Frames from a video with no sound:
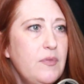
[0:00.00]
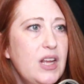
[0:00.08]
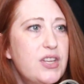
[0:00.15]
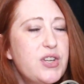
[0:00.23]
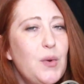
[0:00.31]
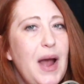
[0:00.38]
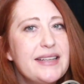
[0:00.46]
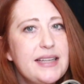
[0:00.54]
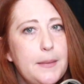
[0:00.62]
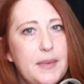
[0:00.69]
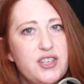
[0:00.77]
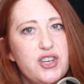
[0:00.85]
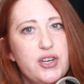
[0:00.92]
So as I
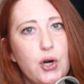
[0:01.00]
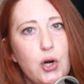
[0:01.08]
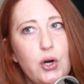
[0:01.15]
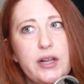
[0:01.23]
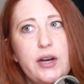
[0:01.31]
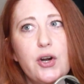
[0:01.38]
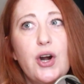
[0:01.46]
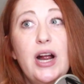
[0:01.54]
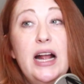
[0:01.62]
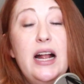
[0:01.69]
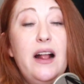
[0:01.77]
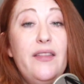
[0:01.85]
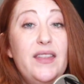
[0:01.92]
mentioned earlier,
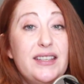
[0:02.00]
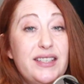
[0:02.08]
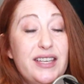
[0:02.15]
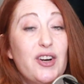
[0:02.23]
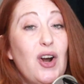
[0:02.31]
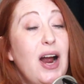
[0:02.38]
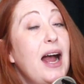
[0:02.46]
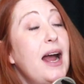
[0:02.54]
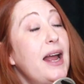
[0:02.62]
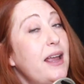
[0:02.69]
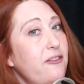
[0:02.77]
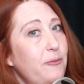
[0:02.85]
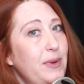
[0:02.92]
this year I
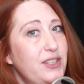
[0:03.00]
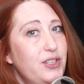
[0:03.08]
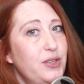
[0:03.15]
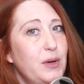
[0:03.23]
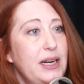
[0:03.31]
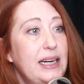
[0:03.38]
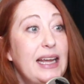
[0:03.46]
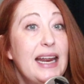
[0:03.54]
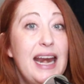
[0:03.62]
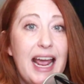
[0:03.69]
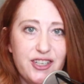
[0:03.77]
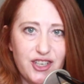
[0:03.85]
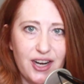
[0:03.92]
have been doing
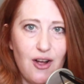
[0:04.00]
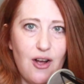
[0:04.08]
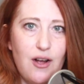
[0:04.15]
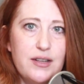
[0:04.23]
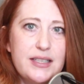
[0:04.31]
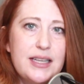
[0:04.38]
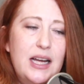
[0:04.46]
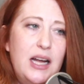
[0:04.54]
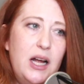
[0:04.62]
connection calls